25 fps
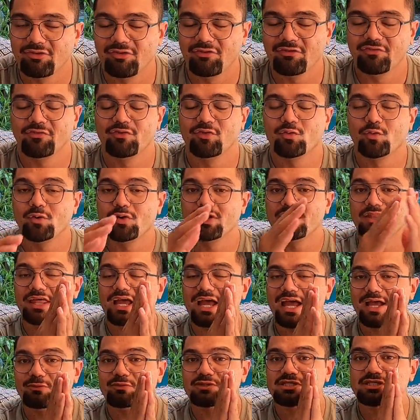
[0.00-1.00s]
So in
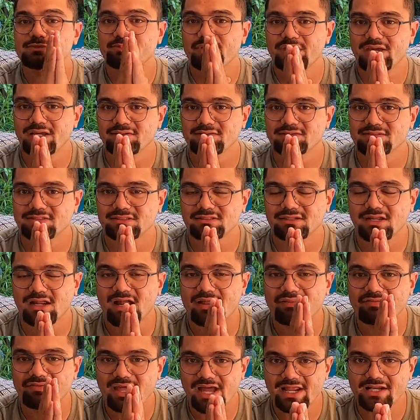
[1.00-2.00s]
that respect,
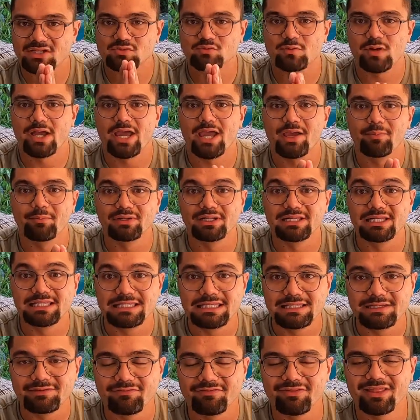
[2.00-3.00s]
that is why I
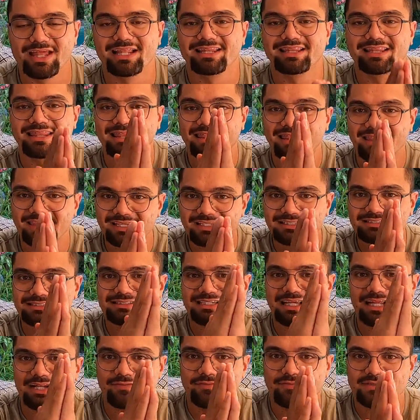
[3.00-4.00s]
believe that
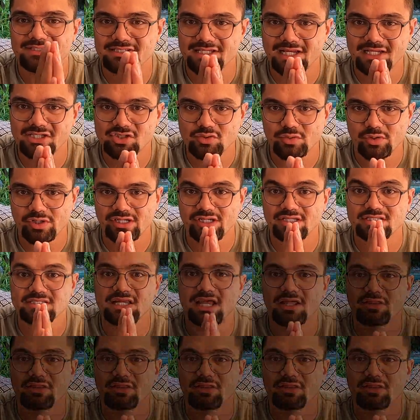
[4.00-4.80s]
this elephant sanctuary is